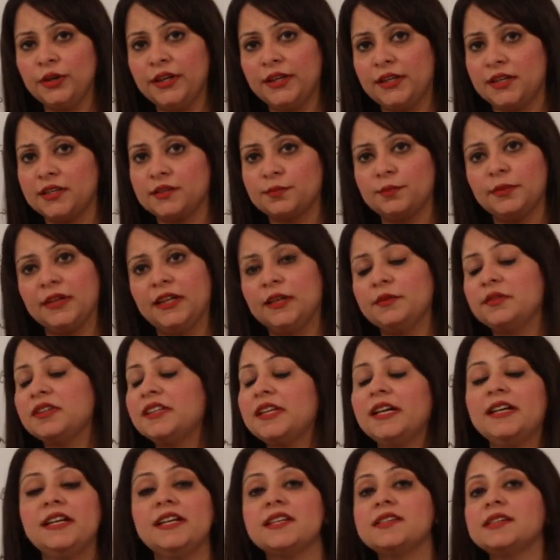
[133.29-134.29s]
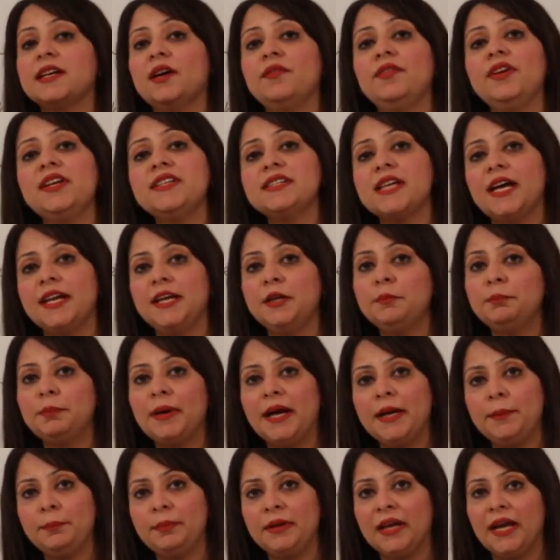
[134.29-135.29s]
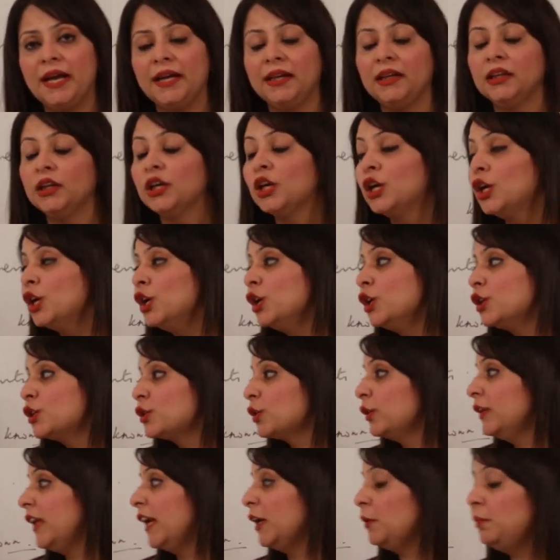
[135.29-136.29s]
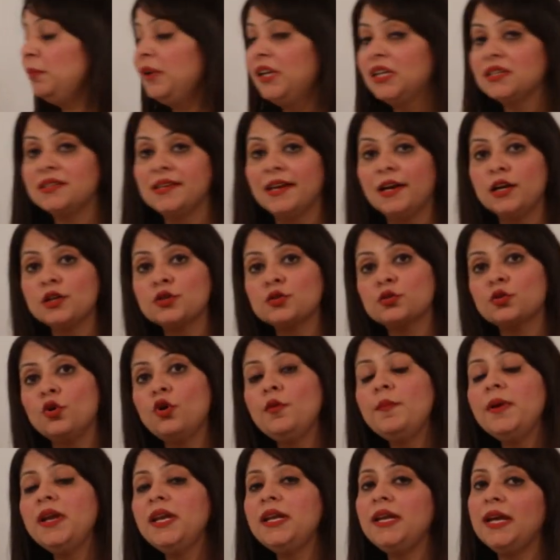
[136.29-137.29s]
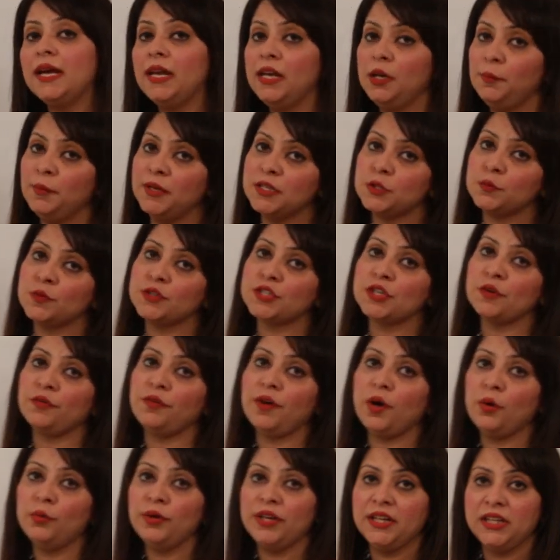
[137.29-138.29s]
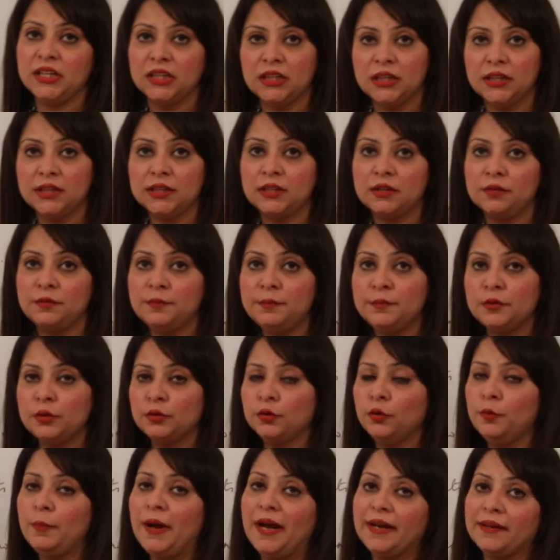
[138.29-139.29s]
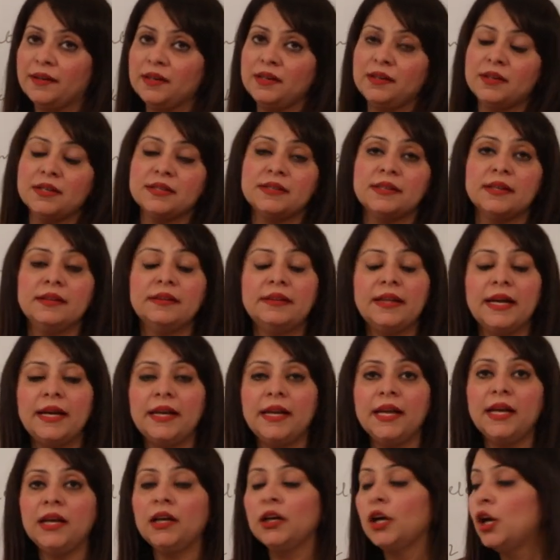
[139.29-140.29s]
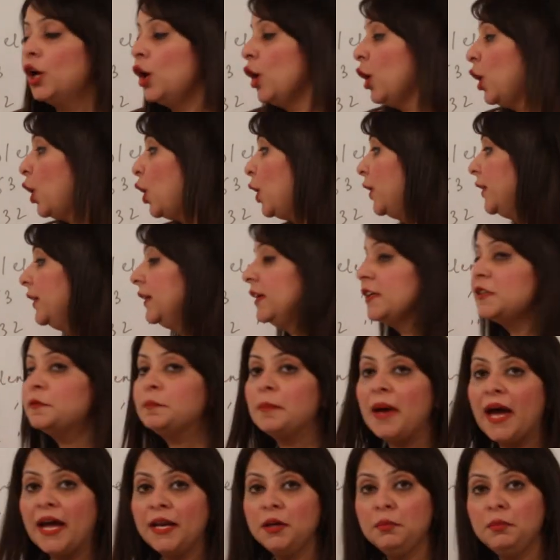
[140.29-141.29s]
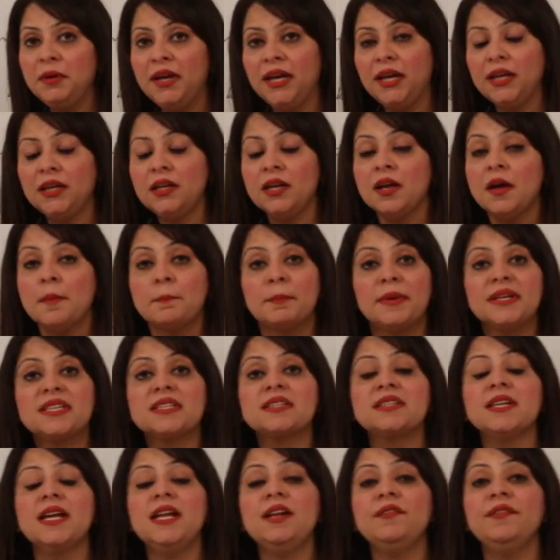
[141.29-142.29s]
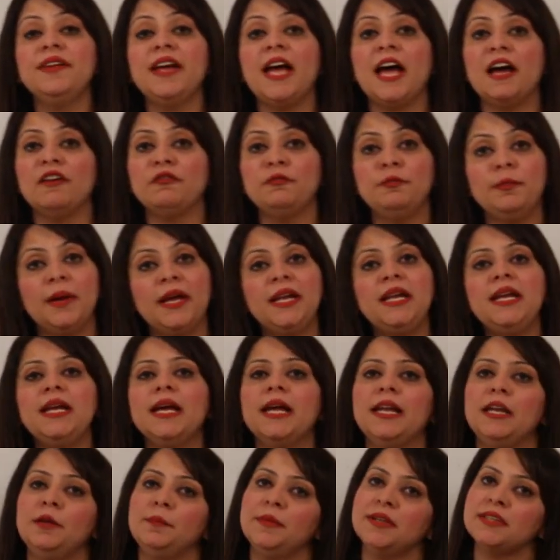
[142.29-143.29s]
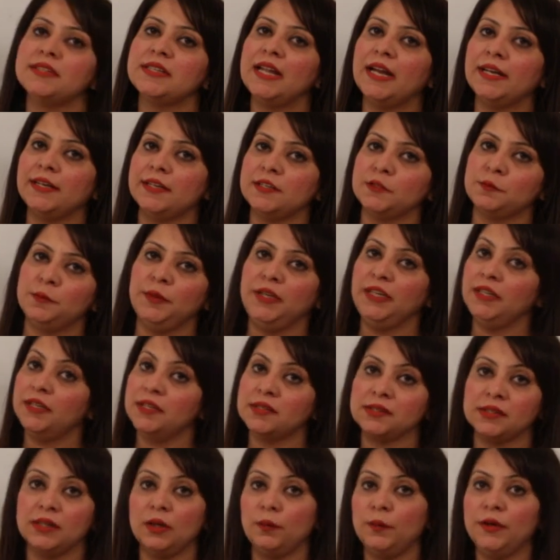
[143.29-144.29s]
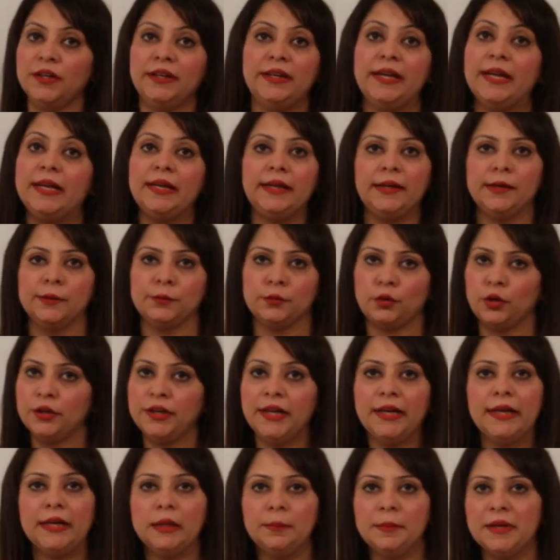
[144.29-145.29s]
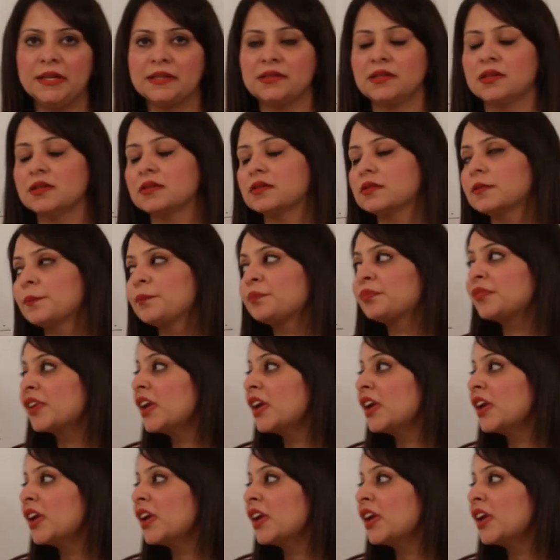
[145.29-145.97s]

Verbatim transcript: It is the discoveries are in pipeline. So that means there are so many elements which are found in earth, no matter it is synthetic or it is man-made, but still we have many elements that is being discovered daily, on daily basis.